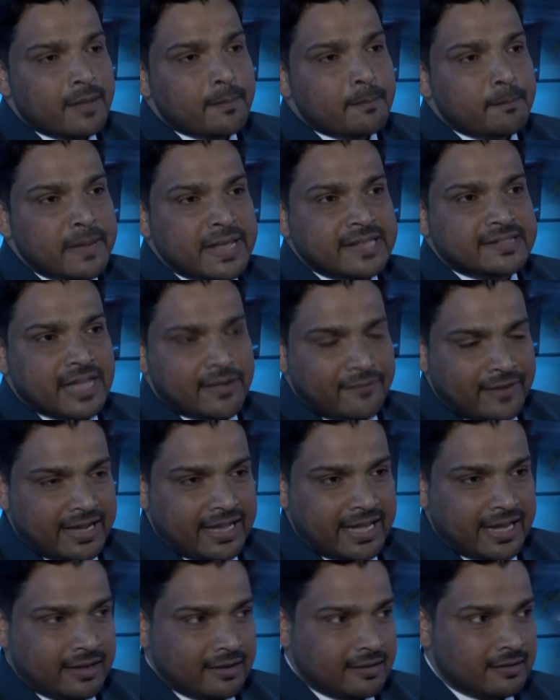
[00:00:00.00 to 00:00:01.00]

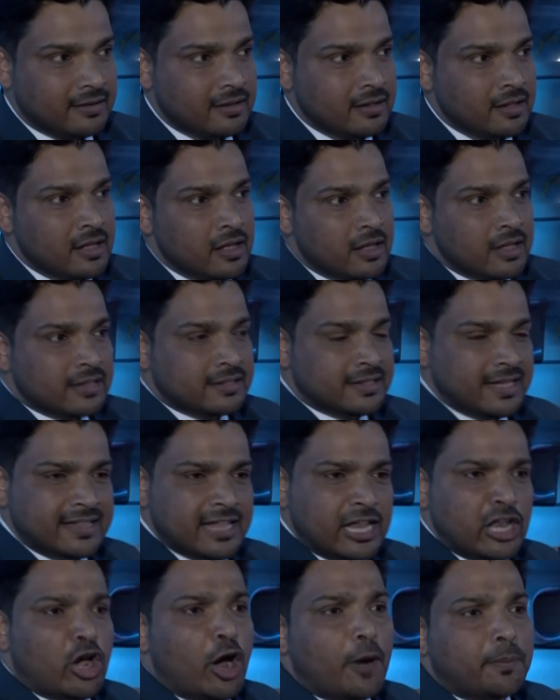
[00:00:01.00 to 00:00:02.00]
Mi-17. These
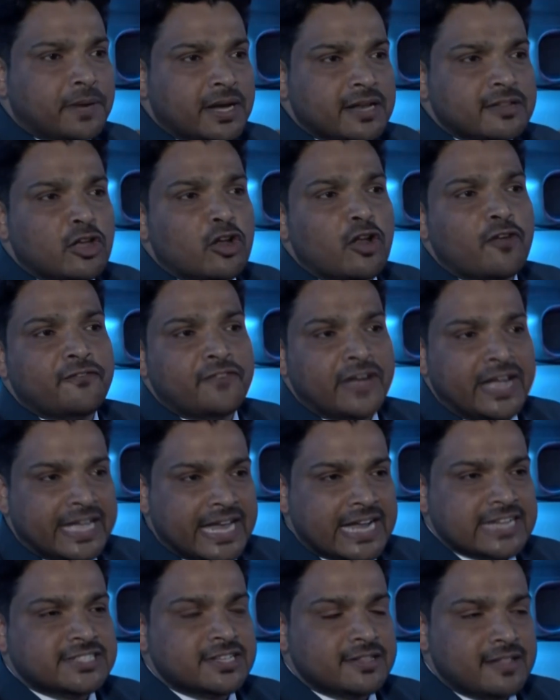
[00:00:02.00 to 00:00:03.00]
helicopters are of
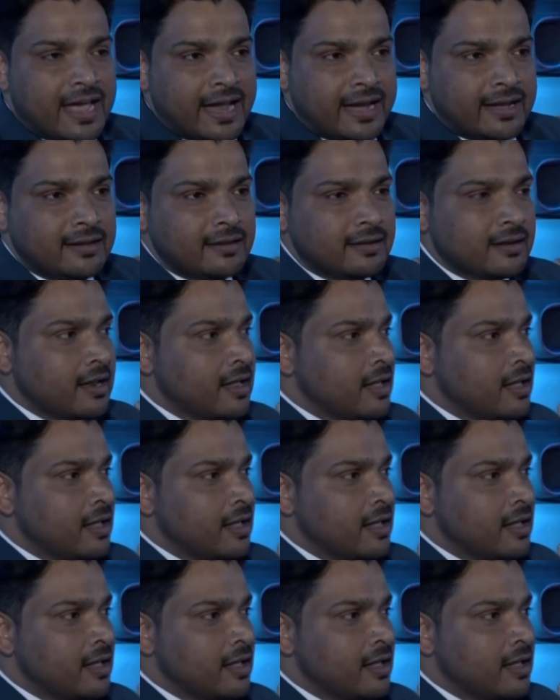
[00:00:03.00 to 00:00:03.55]
vintage design.